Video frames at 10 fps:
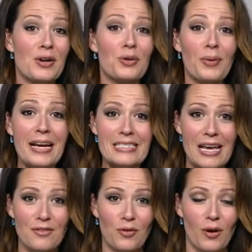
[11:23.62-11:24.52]
great
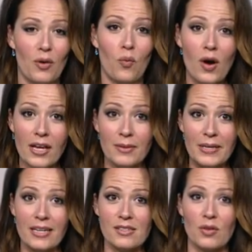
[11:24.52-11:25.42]
day for it. One,
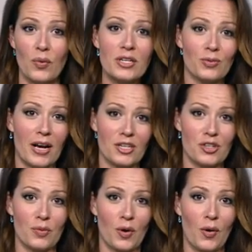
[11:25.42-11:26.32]
because of the wind
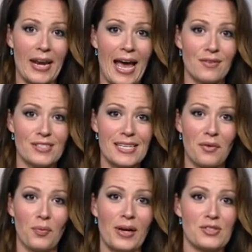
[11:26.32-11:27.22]
direction. We're going to have
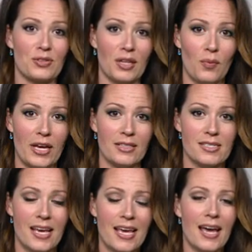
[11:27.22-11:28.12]
southwesterly winds.
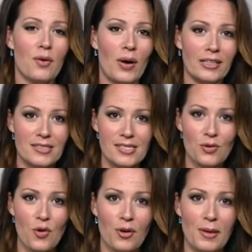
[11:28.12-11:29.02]
And while it's still
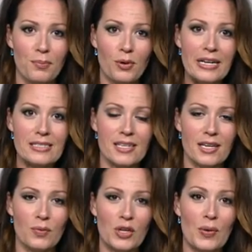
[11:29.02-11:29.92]
going to be
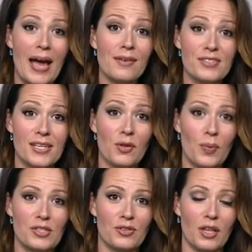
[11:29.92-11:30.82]
breezy, when you have
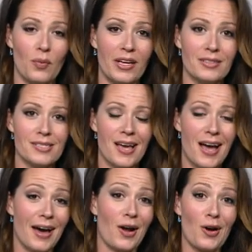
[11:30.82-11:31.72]
southwesterly winds
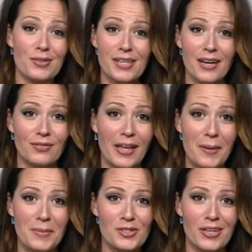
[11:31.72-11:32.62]
on our side of Lake
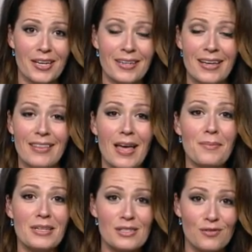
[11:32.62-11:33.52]
Michigan, that
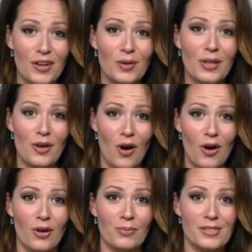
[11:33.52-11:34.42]
means fairly
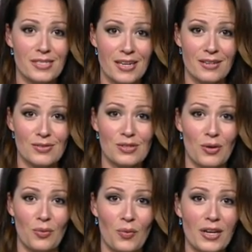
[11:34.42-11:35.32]
calm seas. So
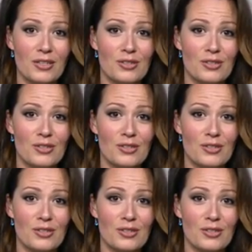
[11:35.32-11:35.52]
1 to